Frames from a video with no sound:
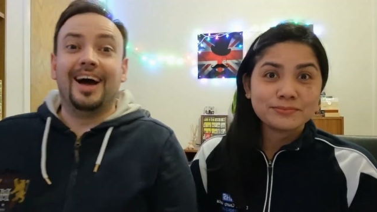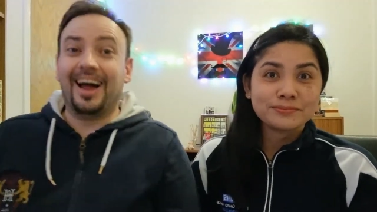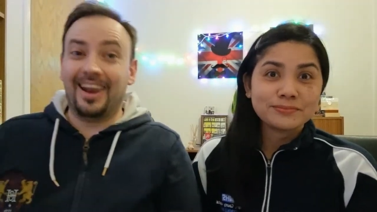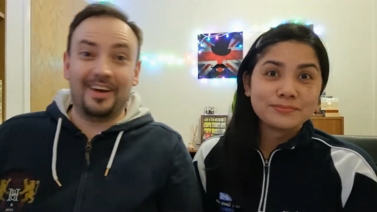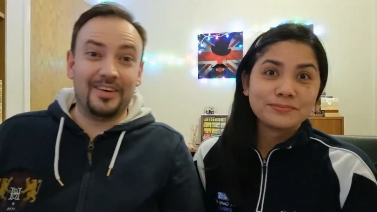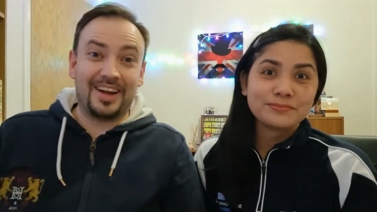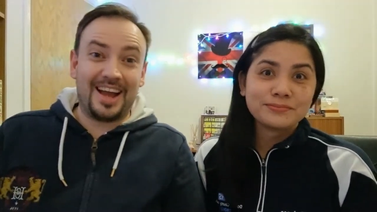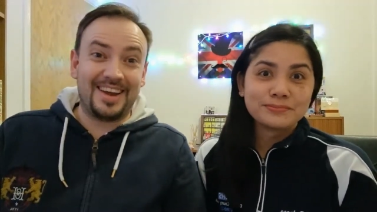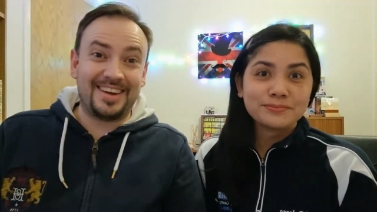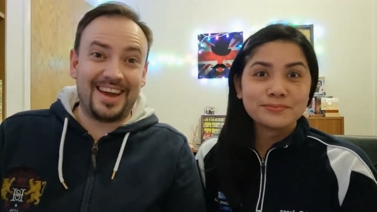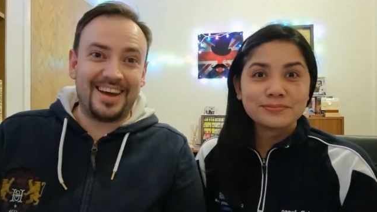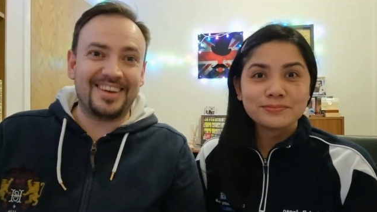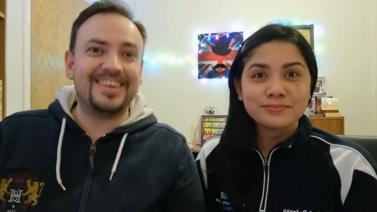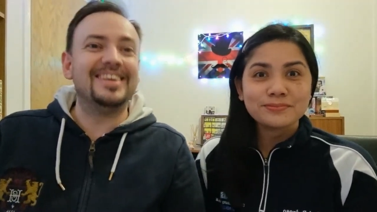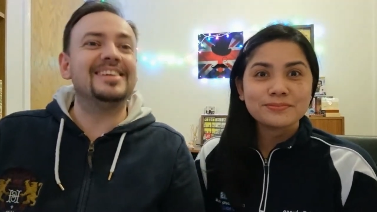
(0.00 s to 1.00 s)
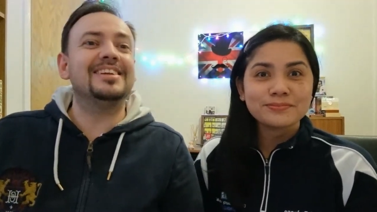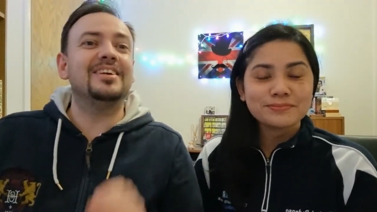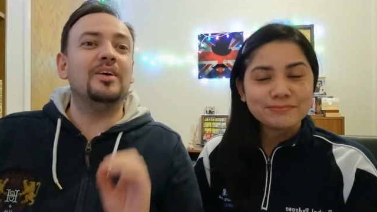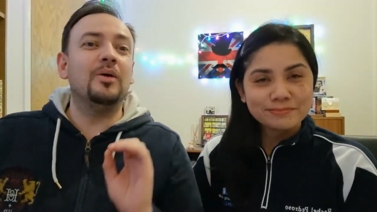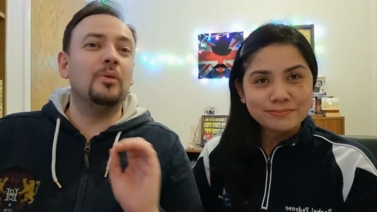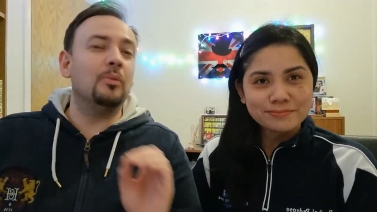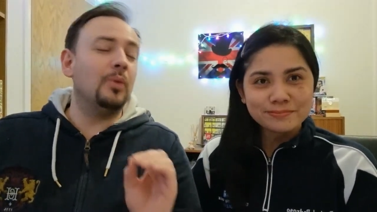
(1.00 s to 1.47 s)
Speaker 1: Hello again,
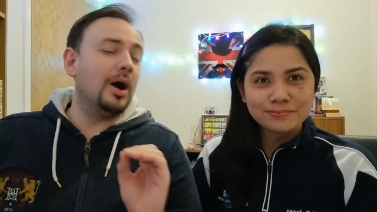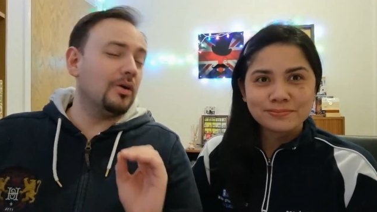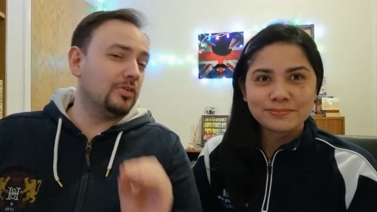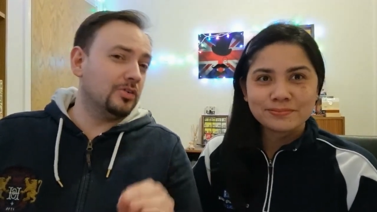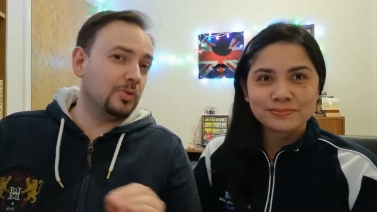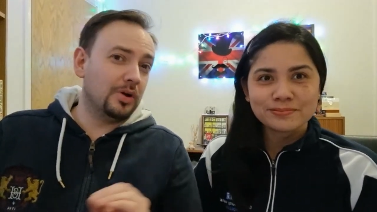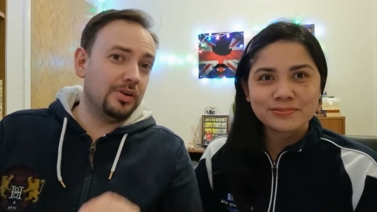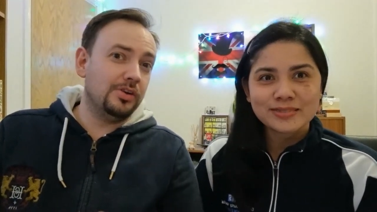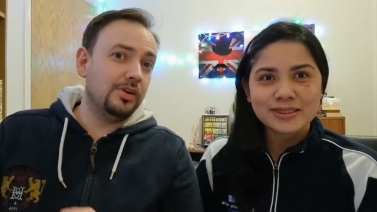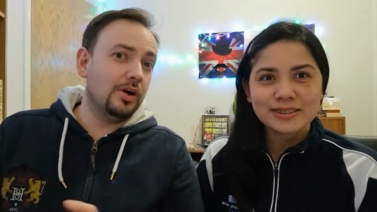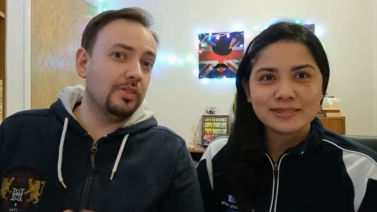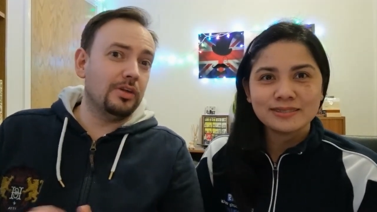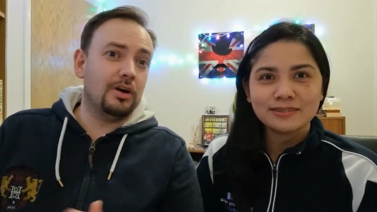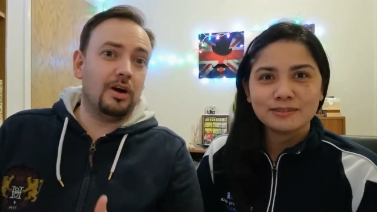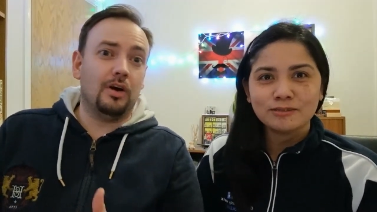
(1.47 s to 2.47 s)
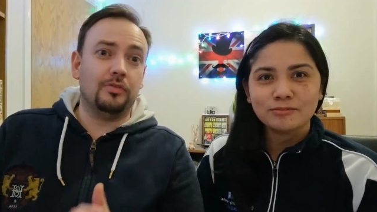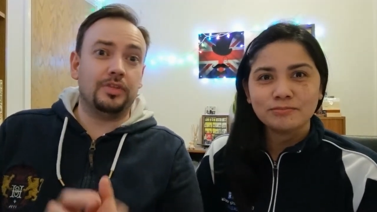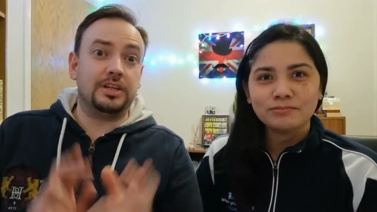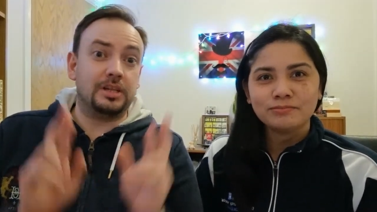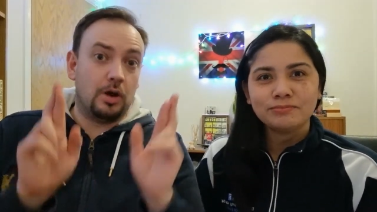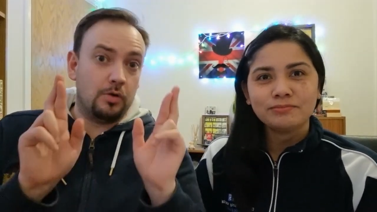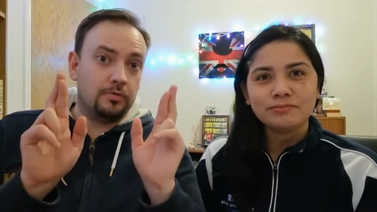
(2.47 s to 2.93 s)
Dandies. Welcome to another
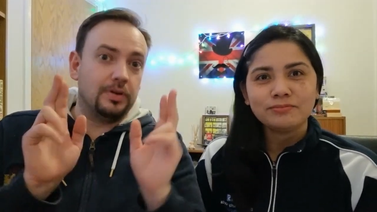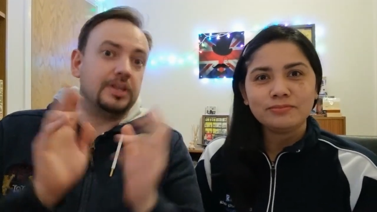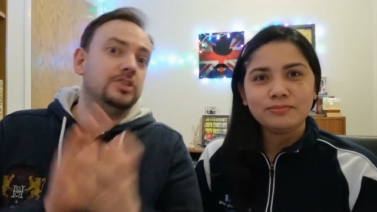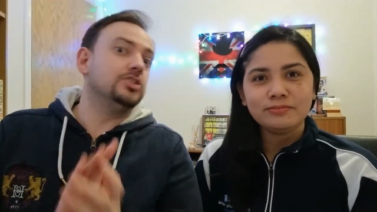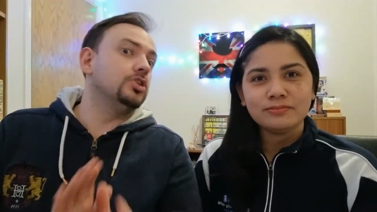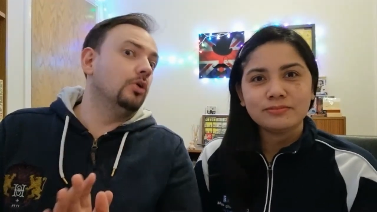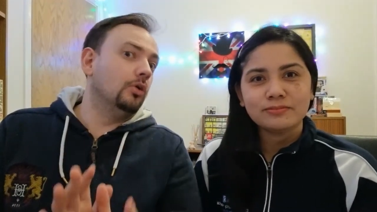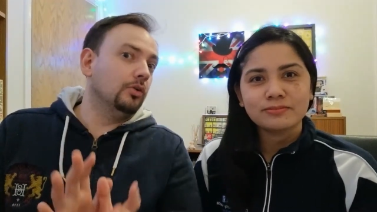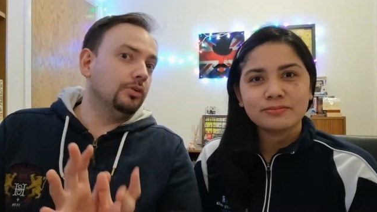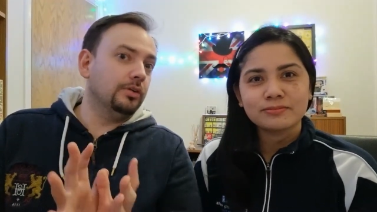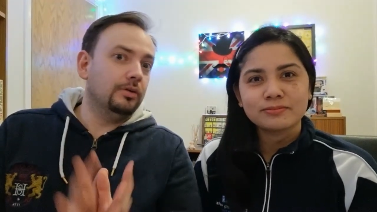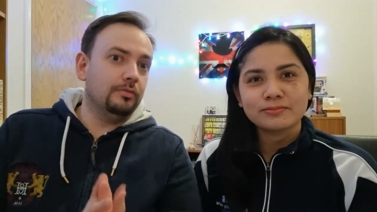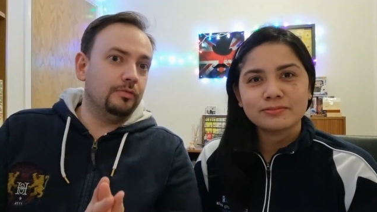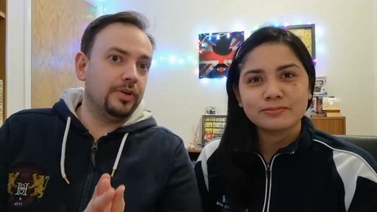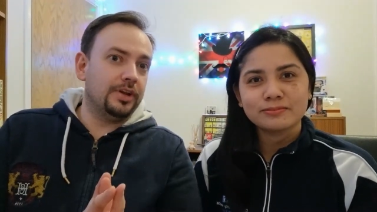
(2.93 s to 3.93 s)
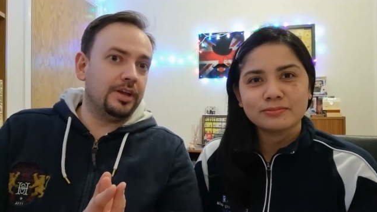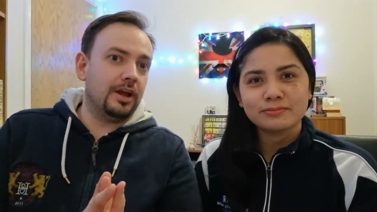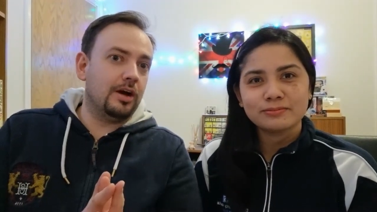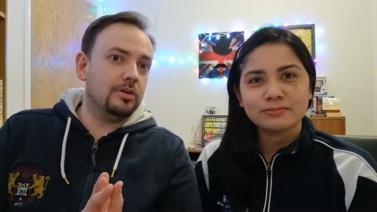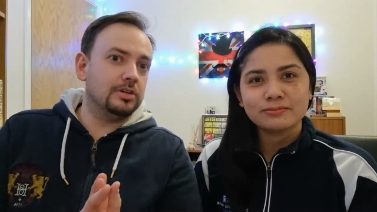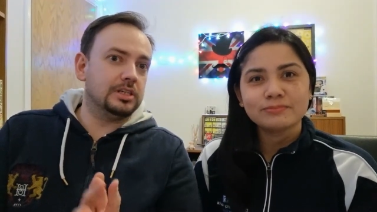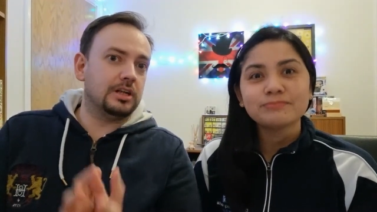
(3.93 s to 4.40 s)
of these hopefully short
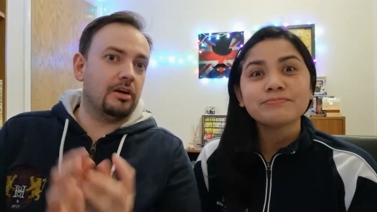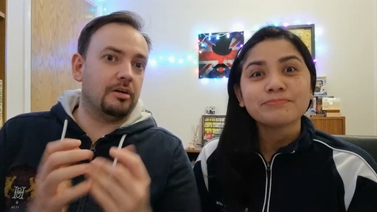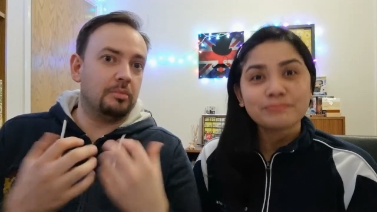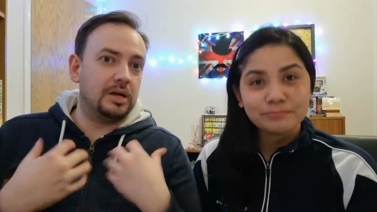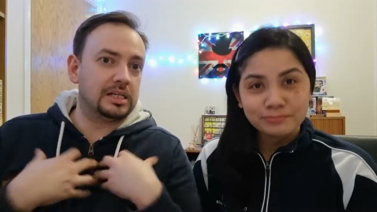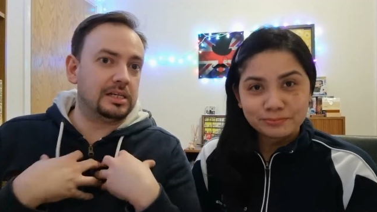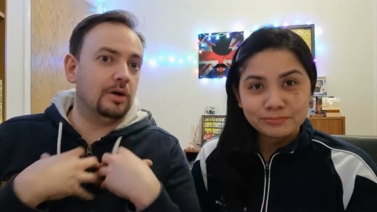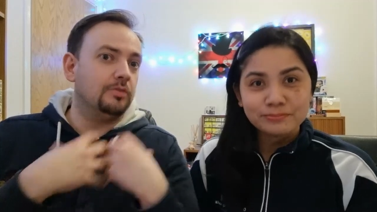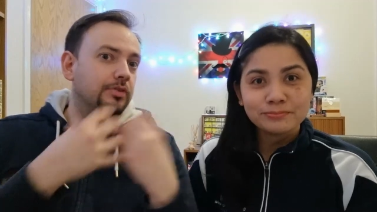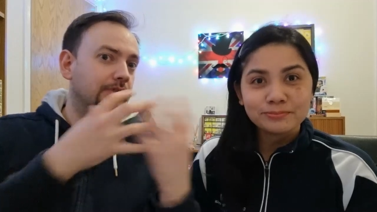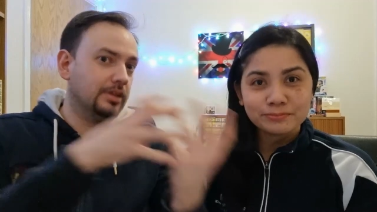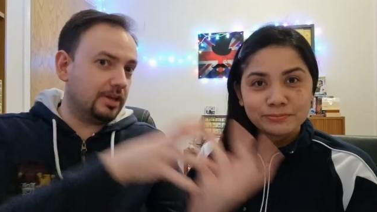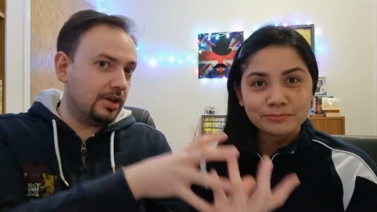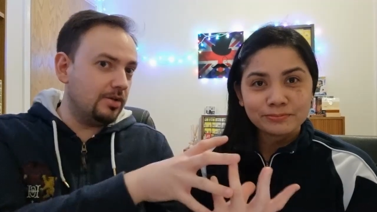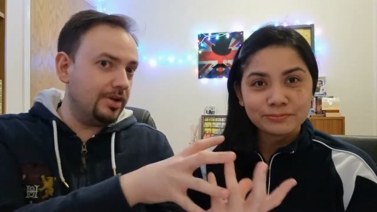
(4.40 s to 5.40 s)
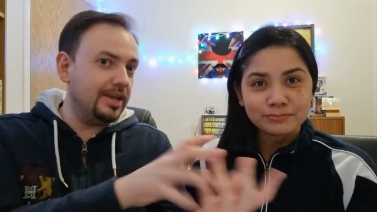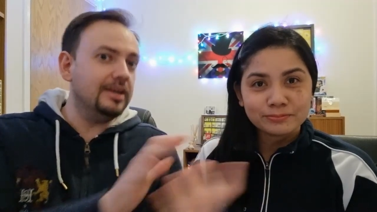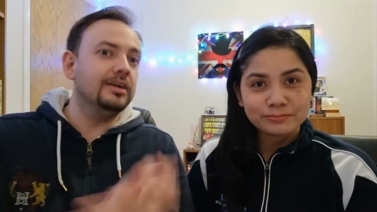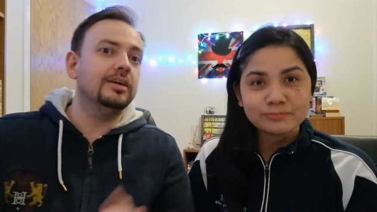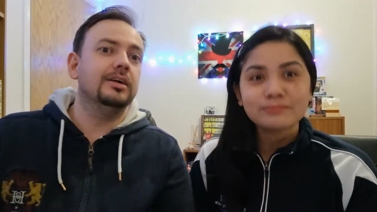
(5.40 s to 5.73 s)
videos starring myself in the QDIS.